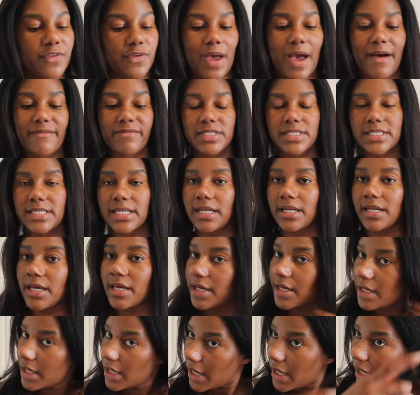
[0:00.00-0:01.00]
you haven't seen
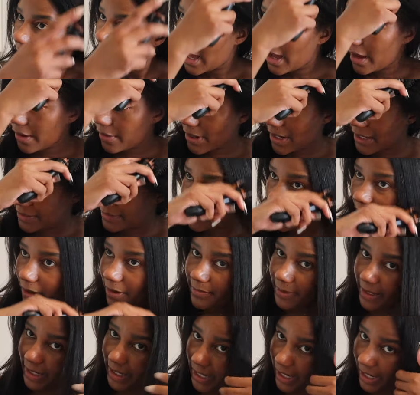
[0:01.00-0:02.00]
how I blow
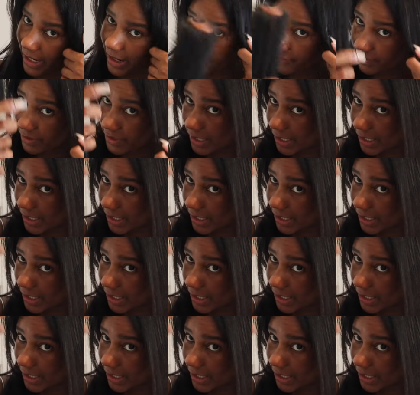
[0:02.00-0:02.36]
out my hair